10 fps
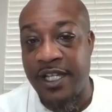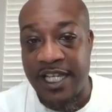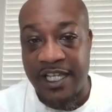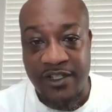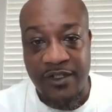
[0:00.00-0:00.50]

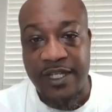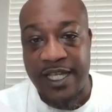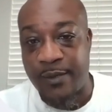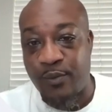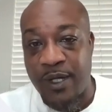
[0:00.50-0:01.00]
and show you
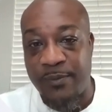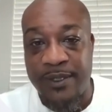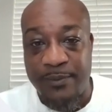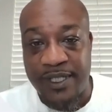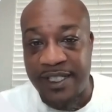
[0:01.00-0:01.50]
how to
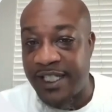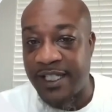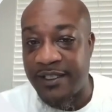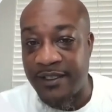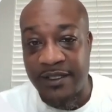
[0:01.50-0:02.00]
properly put
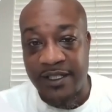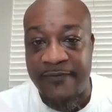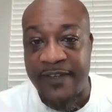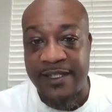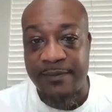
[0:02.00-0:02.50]
together a
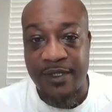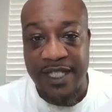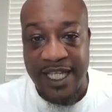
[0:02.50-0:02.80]
Facebook